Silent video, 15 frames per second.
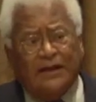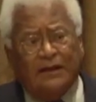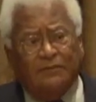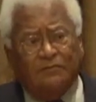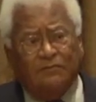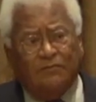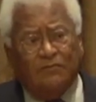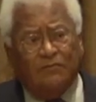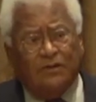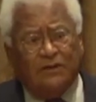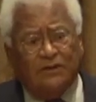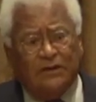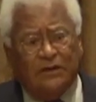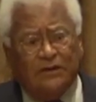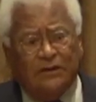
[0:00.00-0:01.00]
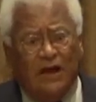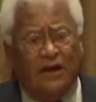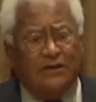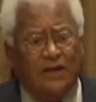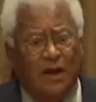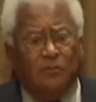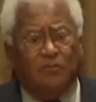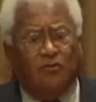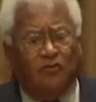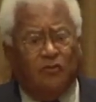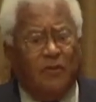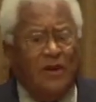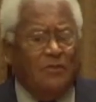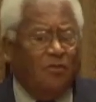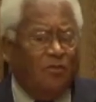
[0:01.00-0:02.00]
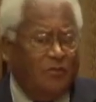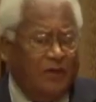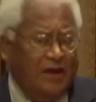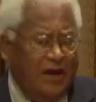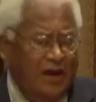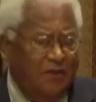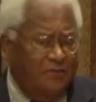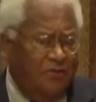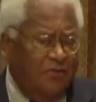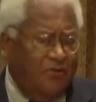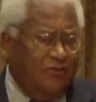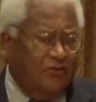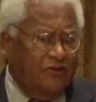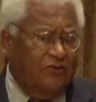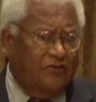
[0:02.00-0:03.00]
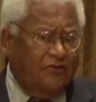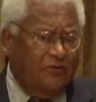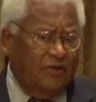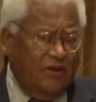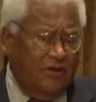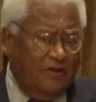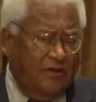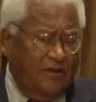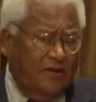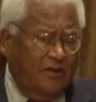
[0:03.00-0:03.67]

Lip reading: A number of people became persons with